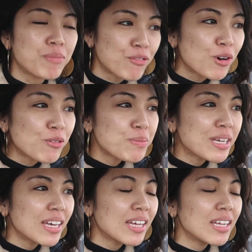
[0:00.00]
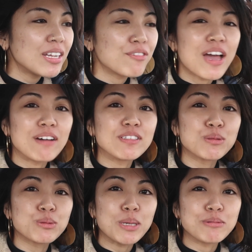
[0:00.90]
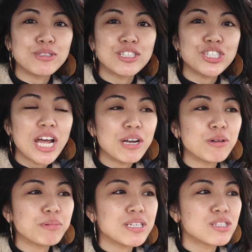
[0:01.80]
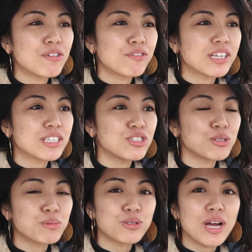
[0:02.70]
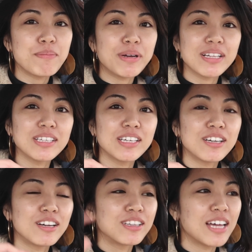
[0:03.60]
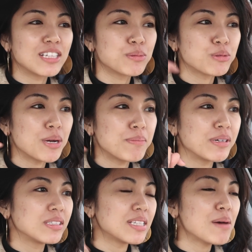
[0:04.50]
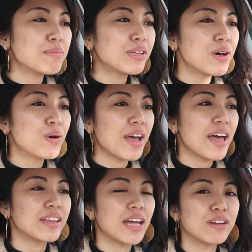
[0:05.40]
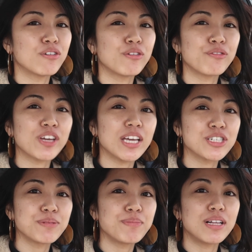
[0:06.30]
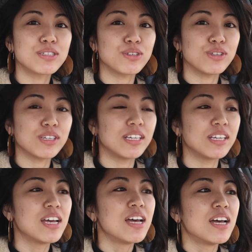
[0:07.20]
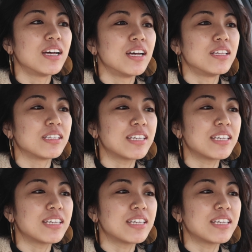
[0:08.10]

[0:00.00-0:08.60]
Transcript: Before we begin, if you haven't subscribed to this channel, please don't forget to subscribe by clicking on that subscribe button down below and that notification bell so you can